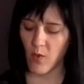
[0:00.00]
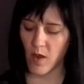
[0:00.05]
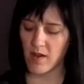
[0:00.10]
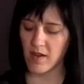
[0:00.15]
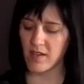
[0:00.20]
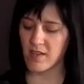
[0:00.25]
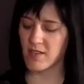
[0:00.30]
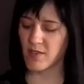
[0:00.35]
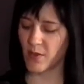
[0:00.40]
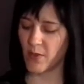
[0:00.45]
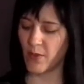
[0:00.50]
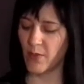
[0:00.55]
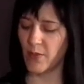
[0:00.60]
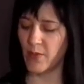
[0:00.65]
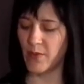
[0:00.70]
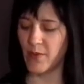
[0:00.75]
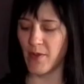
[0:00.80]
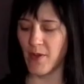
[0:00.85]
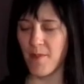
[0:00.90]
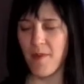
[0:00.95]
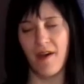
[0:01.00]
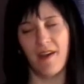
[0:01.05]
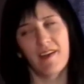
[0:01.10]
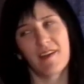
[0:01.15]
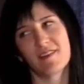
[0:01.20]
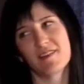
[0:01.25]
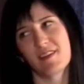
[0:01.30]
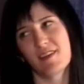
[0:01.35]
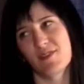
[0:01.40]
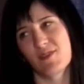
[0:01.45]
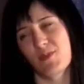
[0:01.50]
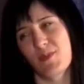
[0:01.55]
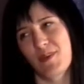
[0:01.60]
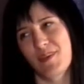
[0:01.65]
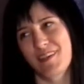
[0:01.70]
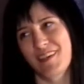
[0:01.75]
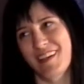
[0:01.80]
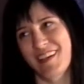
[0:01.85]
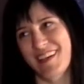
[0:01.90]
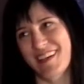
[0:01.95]
what is cool about
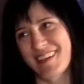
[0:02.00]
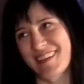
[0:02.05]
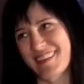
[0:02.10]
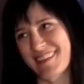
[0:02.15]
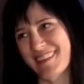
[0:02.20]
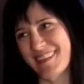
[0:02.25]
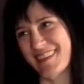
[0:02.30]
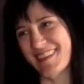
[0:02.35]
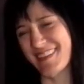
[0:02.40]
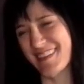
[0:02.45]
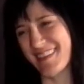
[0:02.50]
accessibility?